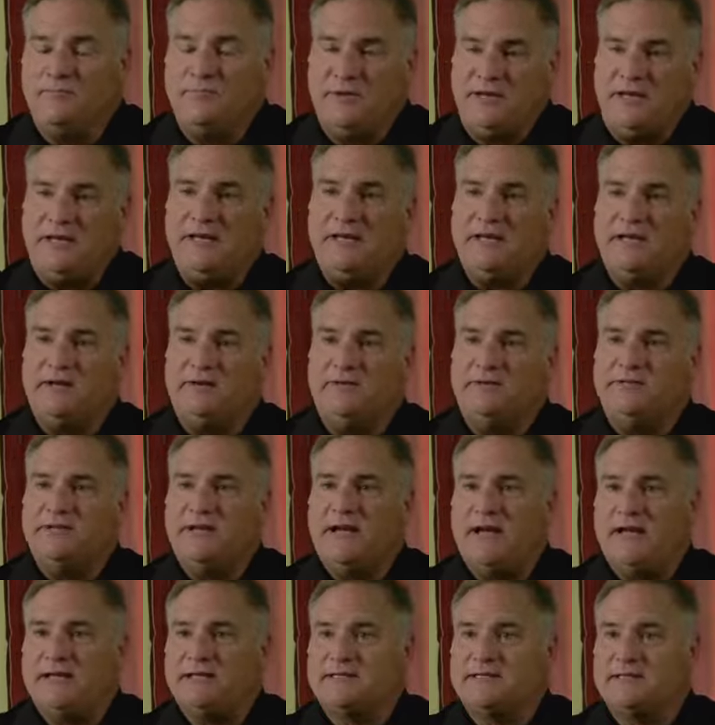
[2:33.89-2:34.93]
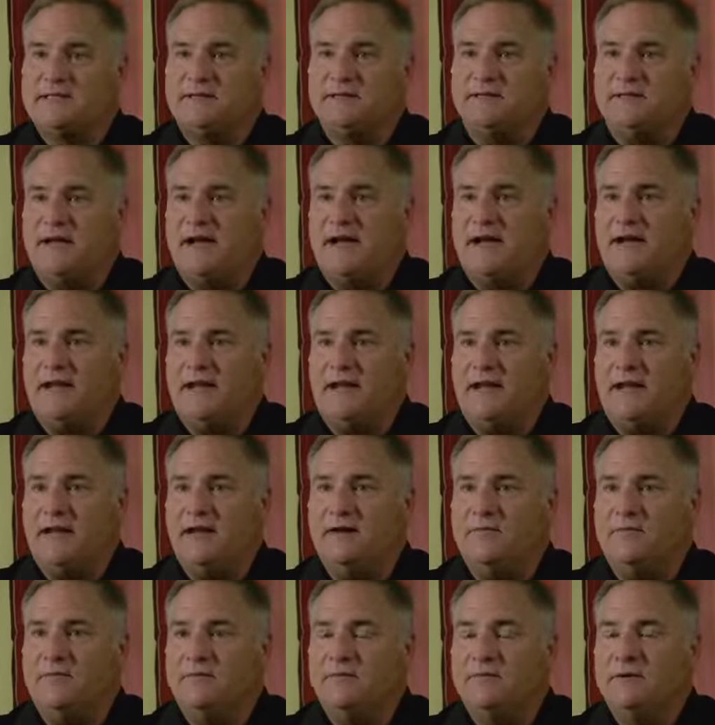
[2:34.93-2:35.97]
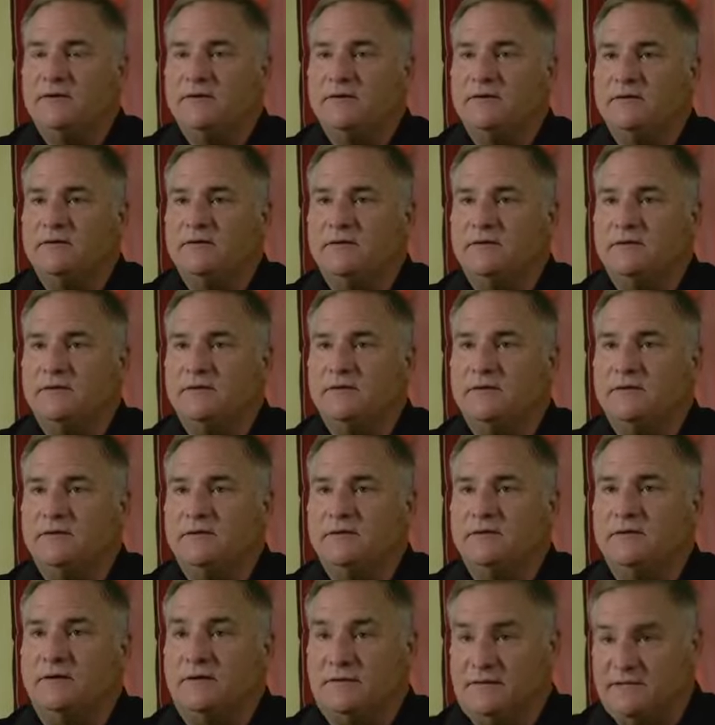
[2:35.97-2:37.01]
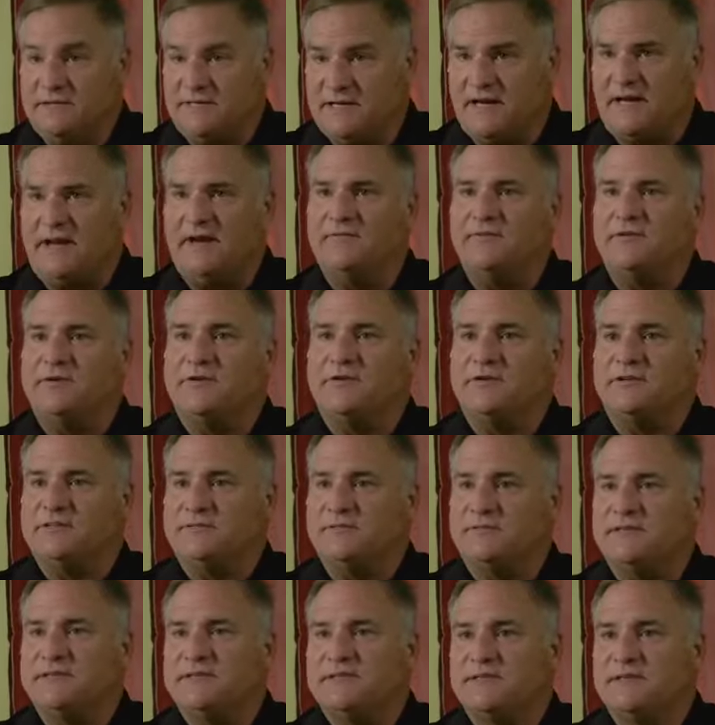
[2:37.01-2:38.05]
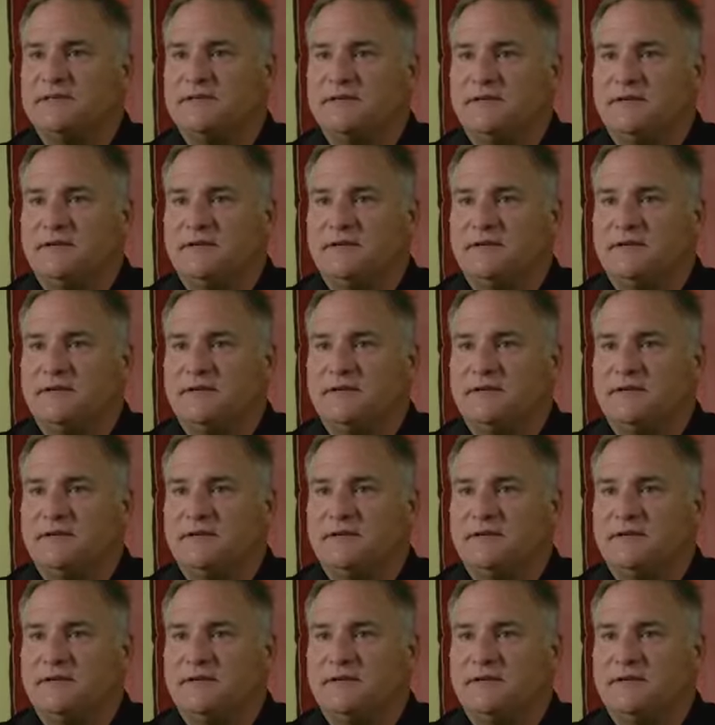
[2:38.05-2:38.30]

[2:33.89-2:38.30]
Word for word: be at your desk 9 a.m on the day after christmas